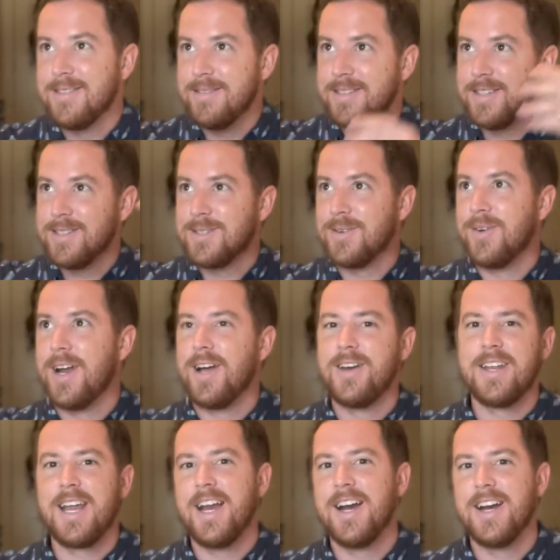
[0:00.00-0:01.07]

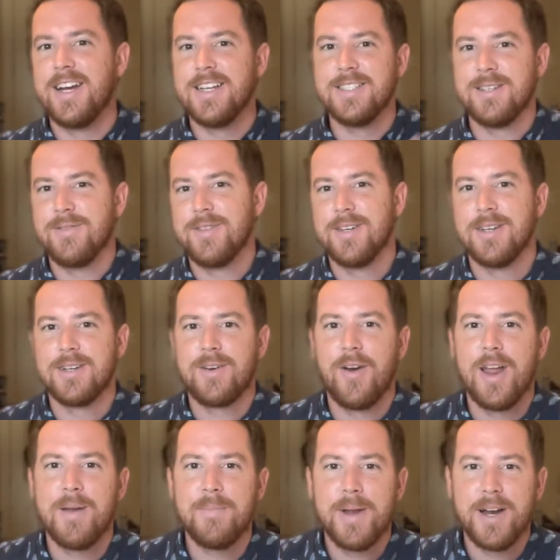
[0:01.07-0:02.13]
surrounding areas of the
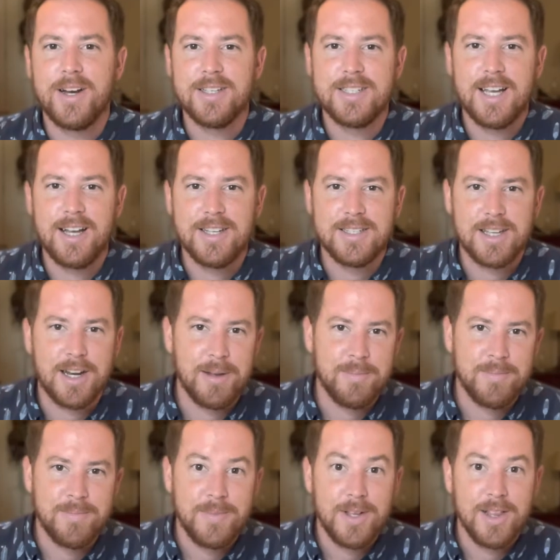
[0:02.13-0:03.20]
grandparents' house that
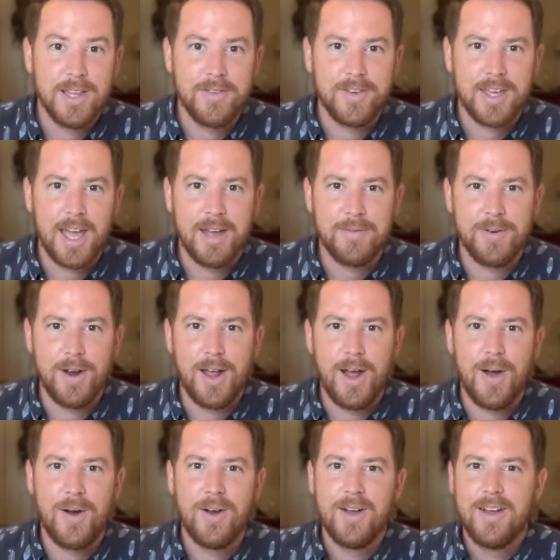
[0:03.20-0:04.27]
I'm living at for
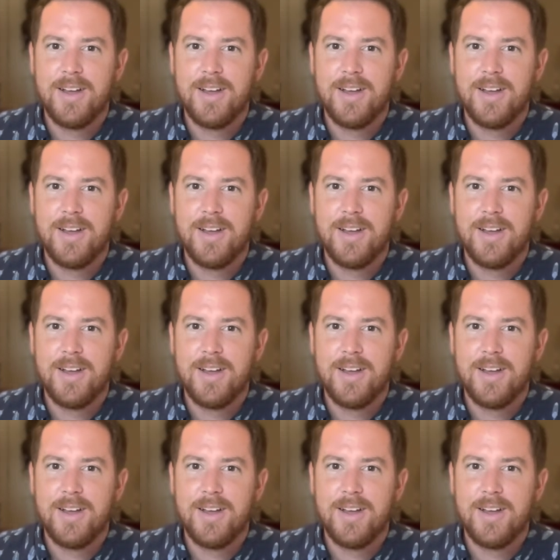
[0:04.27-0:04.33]
now,